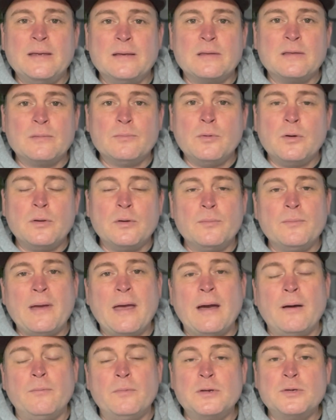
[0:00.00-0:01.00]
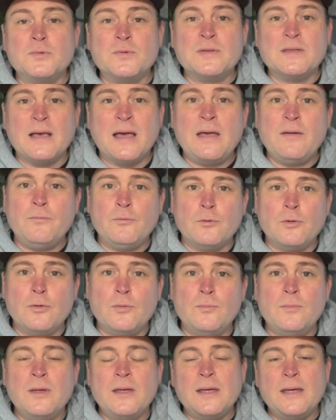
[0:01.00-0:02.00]
a smaller amount, which will save
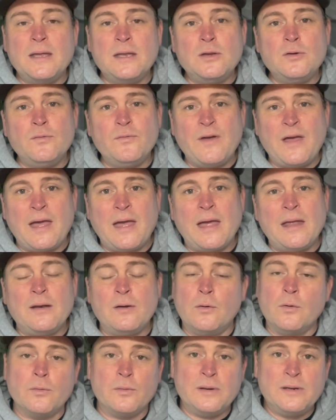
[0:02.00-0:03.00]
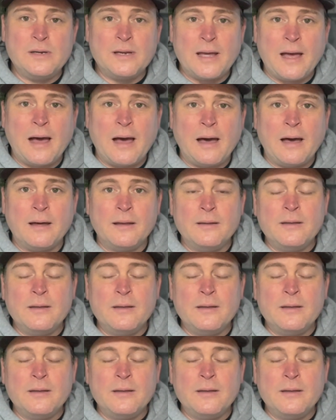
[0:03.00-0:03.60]
room in your van or in your car.